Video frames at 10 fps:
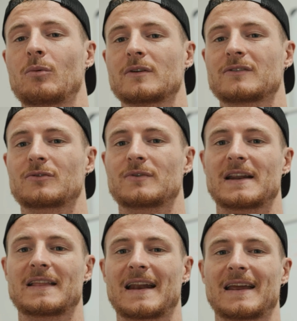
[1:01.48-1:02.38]
I was not
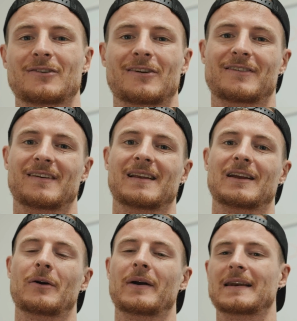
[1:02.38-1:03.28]
really that interested
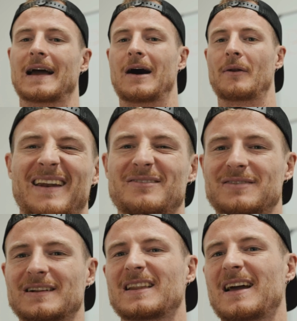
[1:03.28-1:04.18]
in going down and
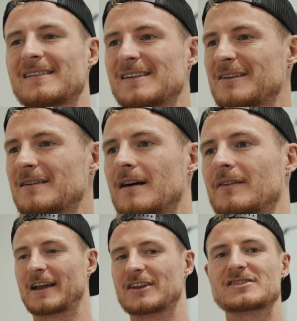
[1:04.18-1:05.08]
felt like,
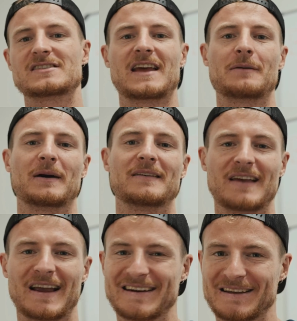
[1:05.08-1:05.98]
I can just send my
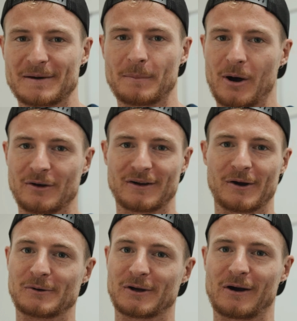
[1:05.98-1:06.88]
second in command to
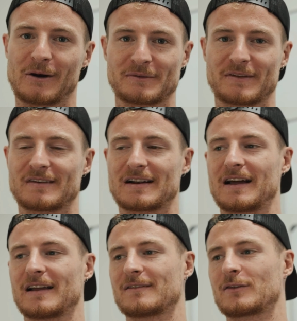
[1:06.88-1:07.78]
go look after this
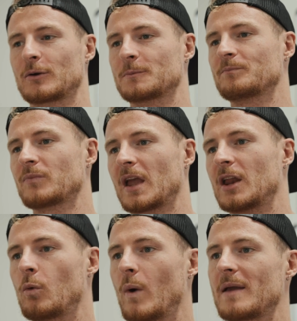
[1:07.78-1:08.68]
client. So
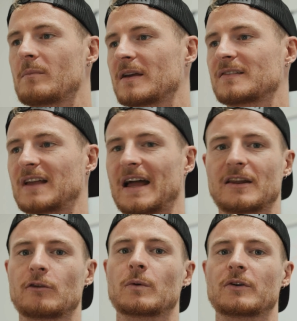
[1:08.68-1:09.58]
in a way, my
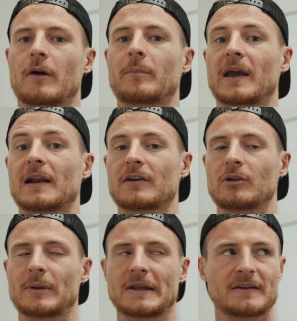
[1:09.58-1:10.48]
standards were dropping a
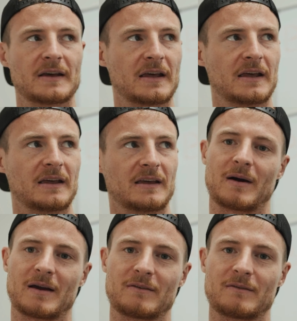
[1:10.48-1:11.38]
little bit.
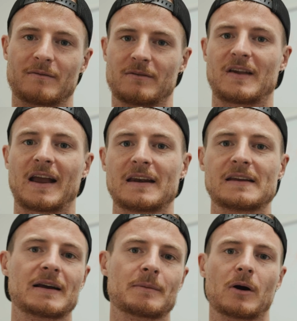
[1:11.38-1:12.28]
My second
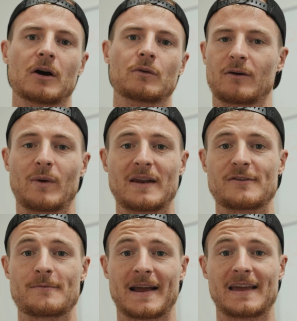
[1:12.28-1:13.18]
in command, I went
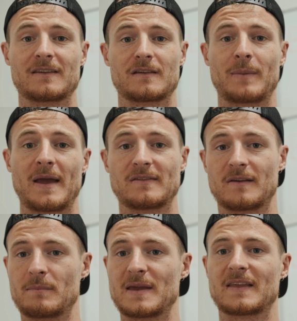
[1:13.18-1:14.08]
to recce the space
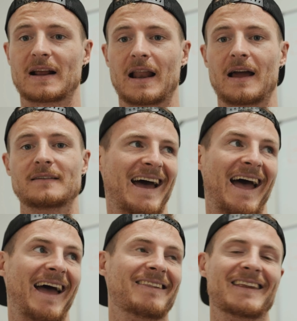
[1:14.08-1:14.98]
to meet the client.
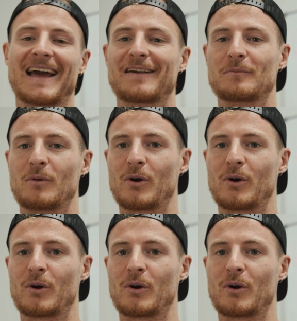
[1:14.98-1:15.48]
And the next